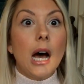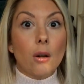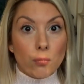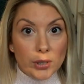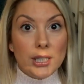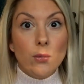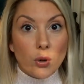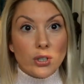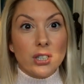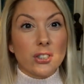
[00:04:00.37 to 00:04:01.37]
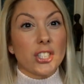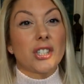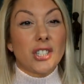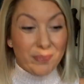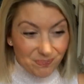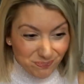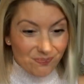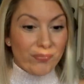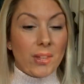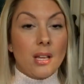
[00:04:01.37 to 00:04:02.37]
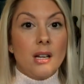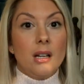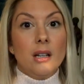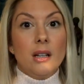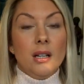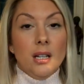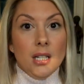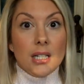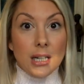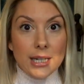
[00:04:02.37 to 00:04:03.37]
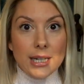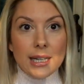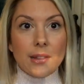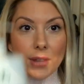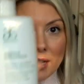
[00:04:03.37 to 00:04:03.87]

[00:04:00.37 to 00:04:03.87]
and really want to just clean it,